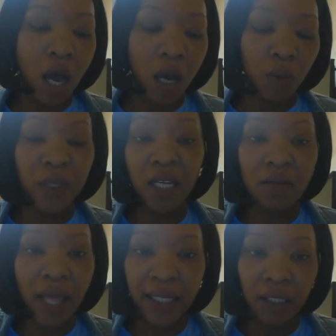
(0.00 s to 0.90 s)
we don't
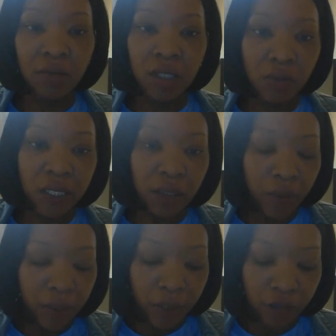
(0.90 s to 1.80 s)
like you, and
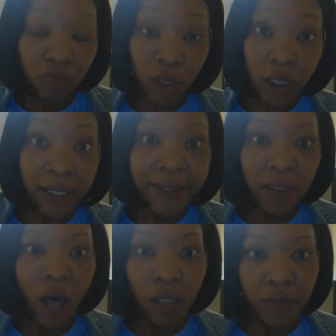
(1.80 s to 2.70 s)
we're going to
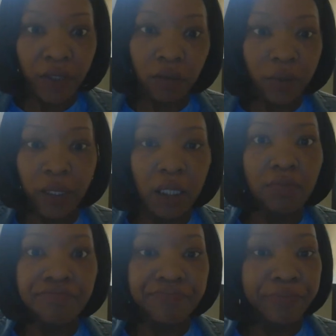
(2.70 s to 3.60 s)
kill all of you, and we're going to
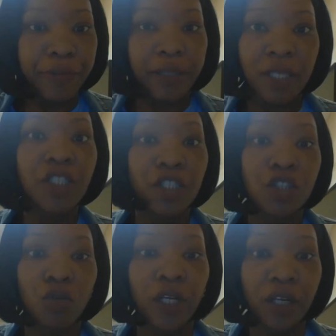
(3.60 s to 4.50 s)
pretty much
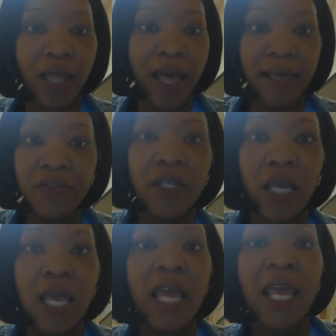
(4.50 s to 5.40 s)
destroy your lives.
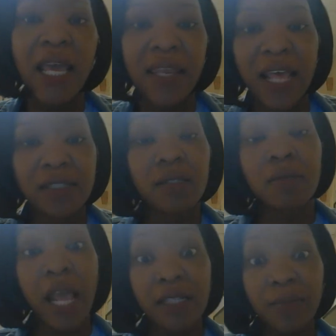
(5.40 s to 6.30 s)
And that's
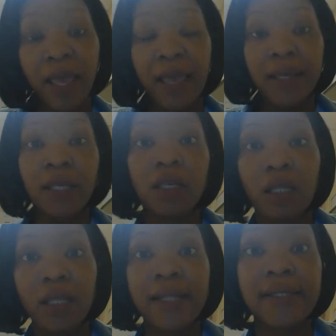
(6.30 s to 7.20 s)
bad.
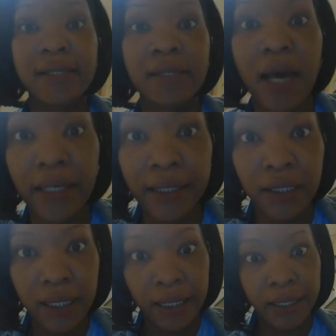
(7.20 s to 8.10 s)
That's not a
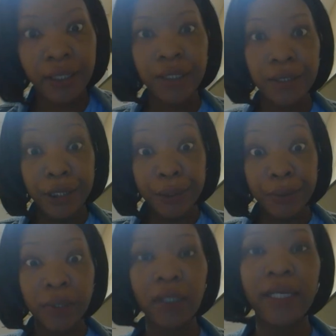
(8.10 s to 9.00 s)
good thing to
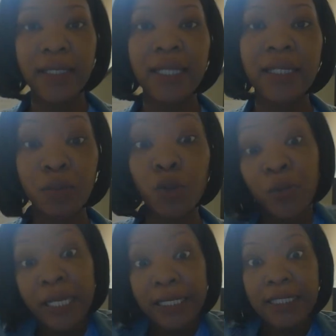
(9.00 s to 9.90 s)
do, and it was
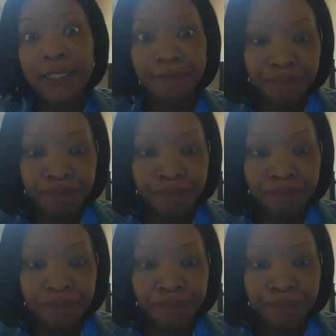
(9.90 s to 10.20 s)
being done.